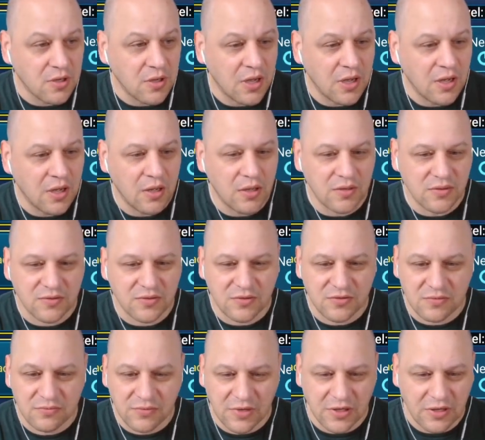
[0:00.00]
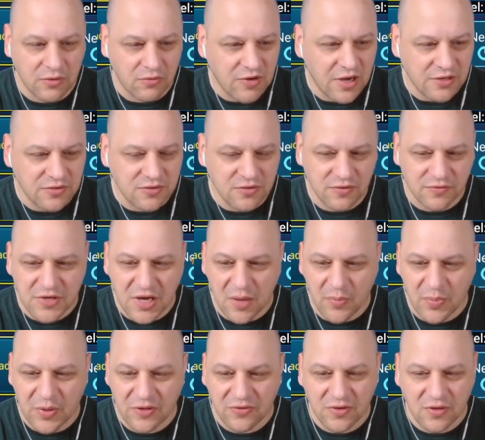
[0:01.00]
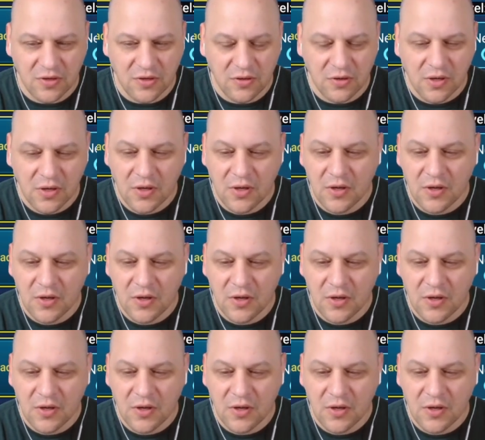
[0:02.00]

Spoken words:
roster of champions in here.